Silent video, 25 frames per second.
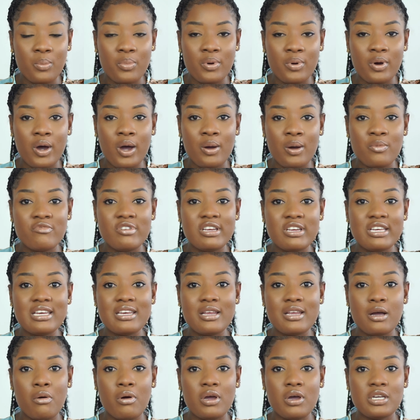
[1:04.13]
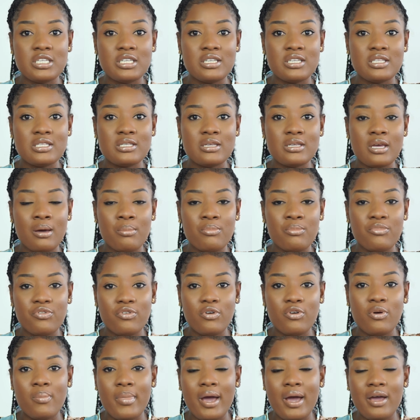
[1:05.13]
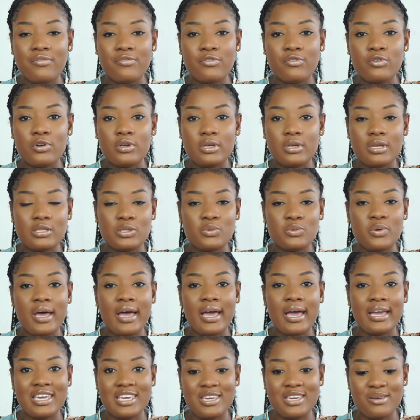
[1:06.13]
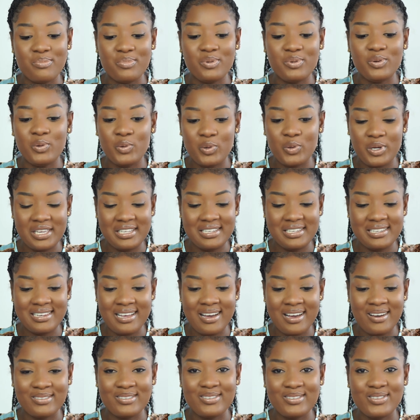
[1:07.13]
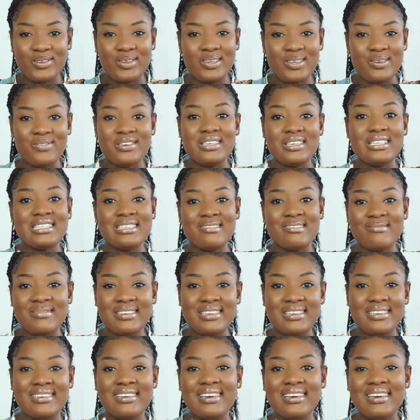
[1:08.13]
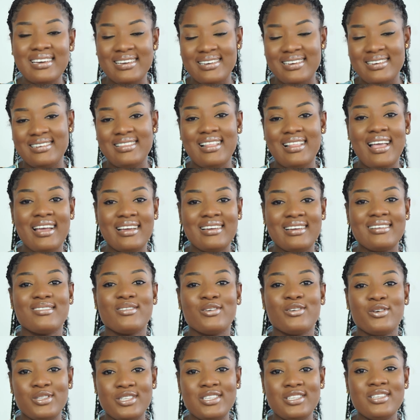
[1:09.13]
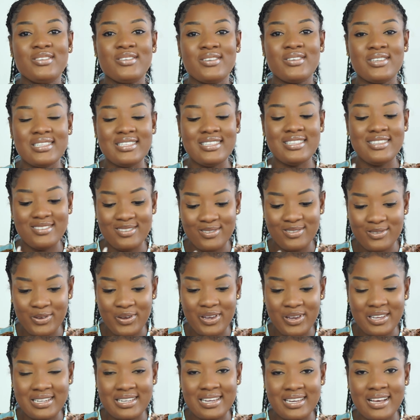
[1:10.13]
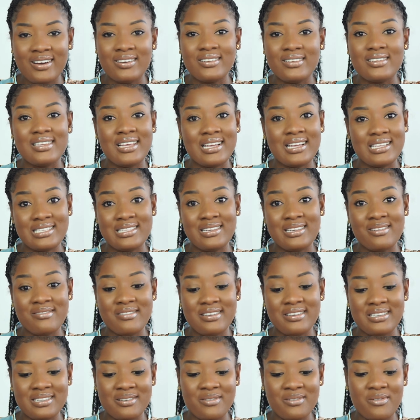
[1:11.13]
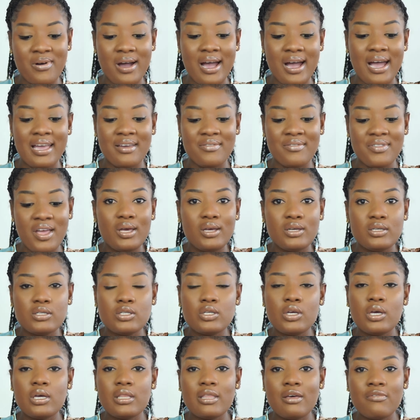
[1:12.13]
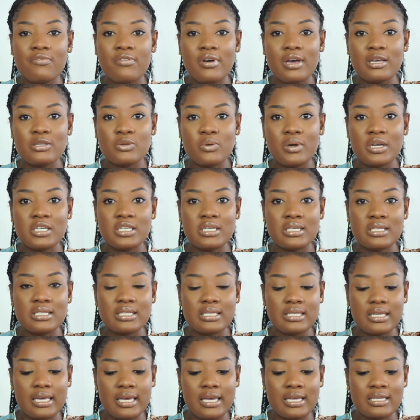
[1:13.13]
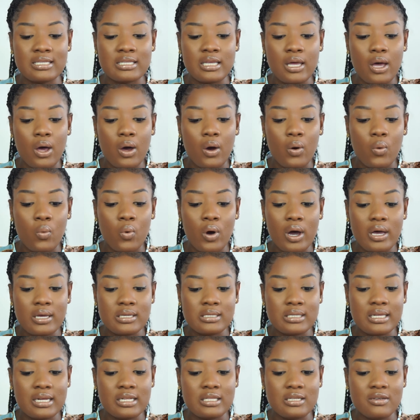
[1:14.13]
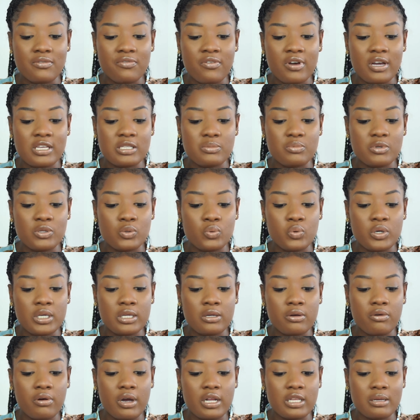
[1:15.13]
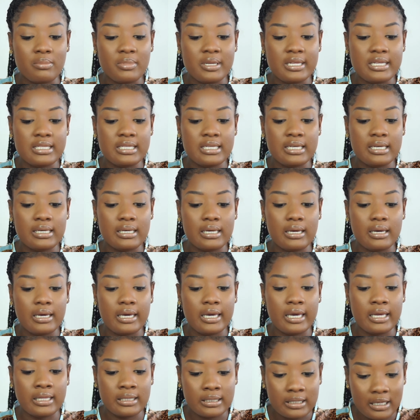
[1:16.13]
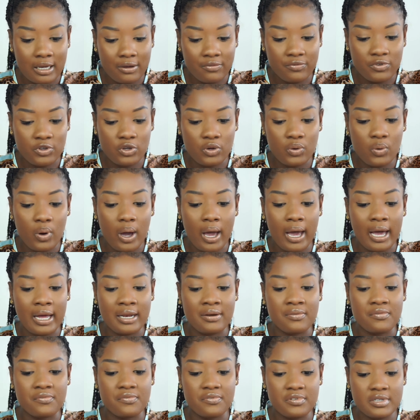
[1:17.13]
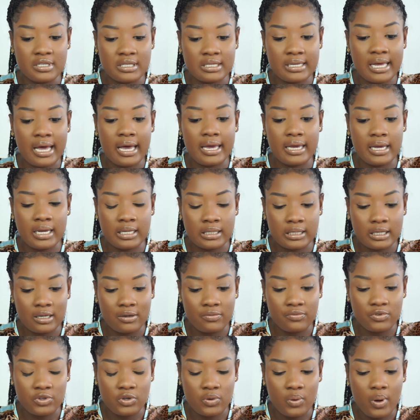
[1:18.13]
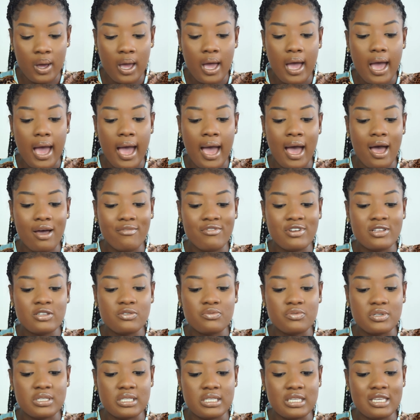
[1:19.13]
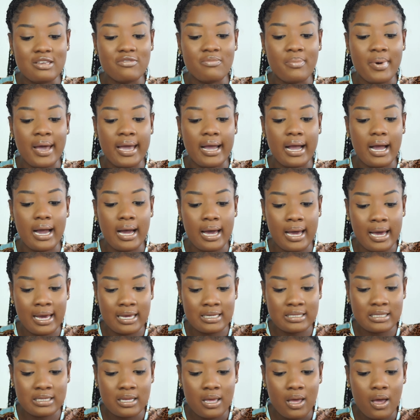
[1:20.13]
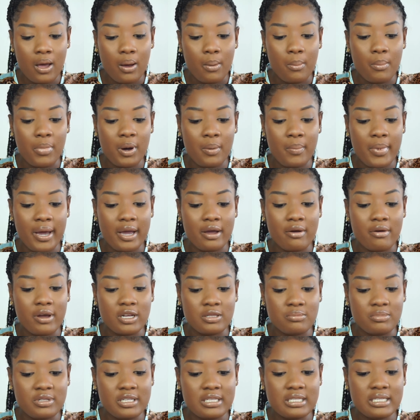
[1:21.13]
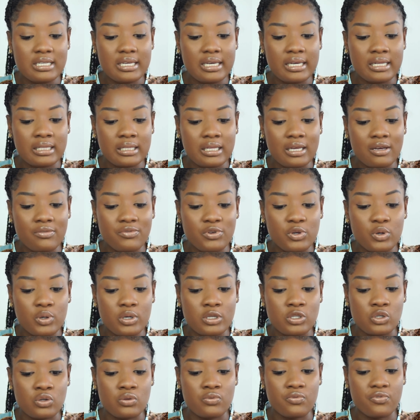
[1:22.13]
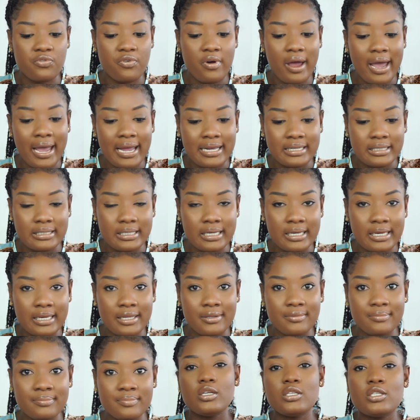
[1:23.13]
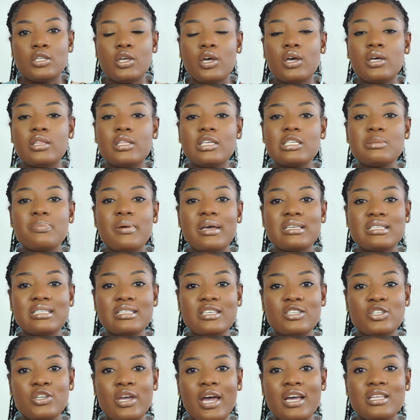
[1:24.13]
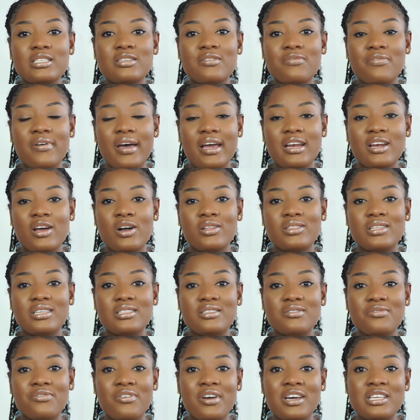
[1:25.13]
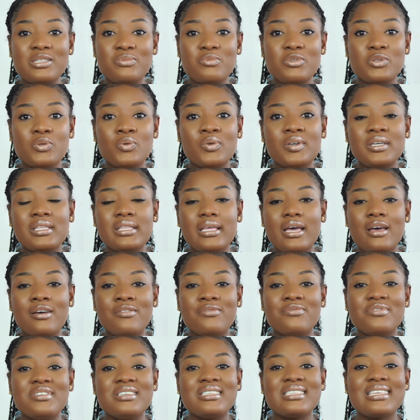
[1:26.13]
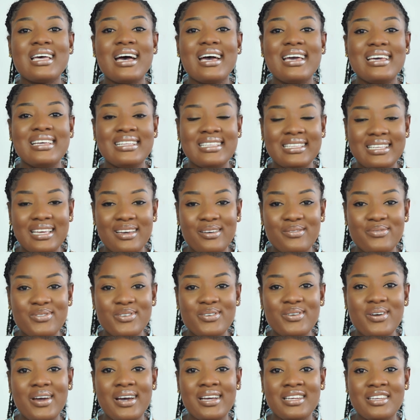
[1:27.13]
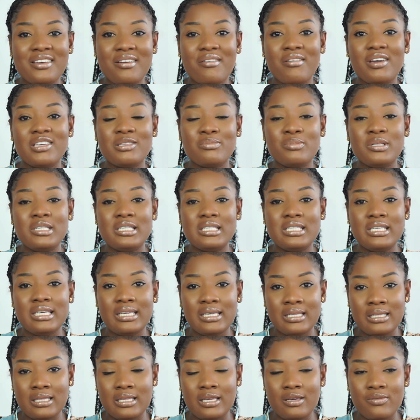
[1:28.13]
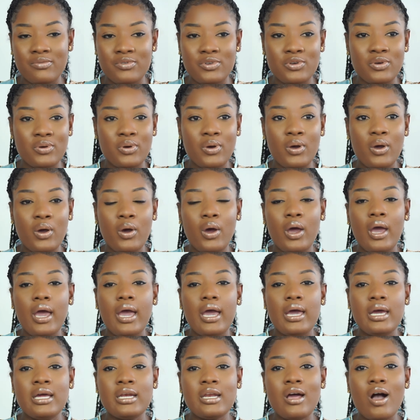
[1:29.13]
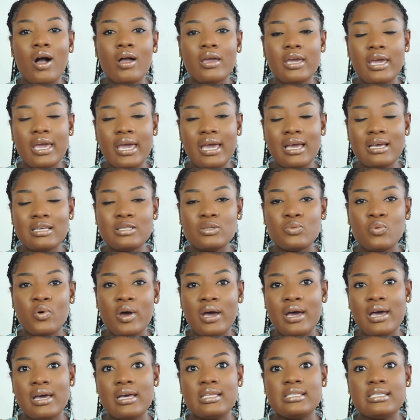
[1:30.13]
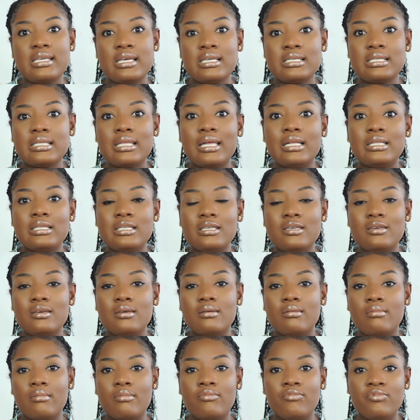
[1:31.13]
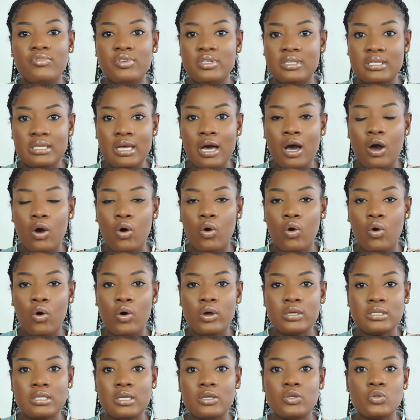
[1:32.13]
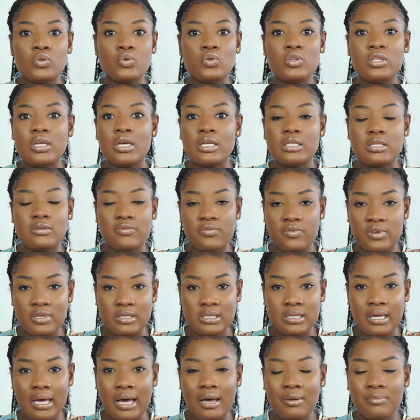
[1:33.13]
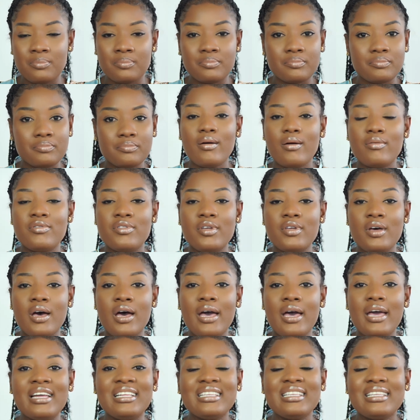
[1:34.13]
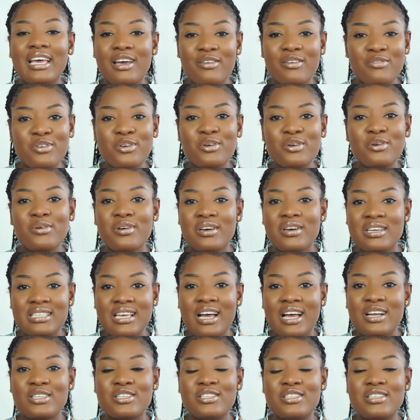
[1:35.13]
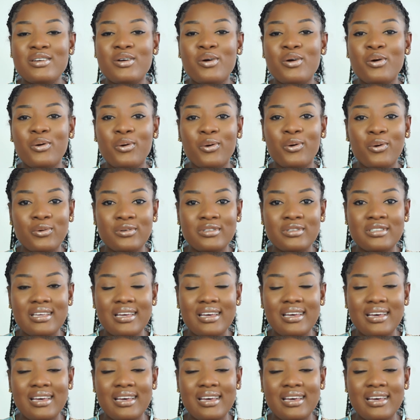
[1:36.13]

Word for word: but i'm reading the questions um, from my phone that's why i keep looking down so if you see me like continuously looking down that's the reason why so the first question says what is the difference between credibility interview and visa interview i haven't received my CAS but my credibility interview is on Friday. So this person is trying to find out the difference between a visa interview and a credibility interview. In our case where it's a study visa or it's a student visa, the interview is actually called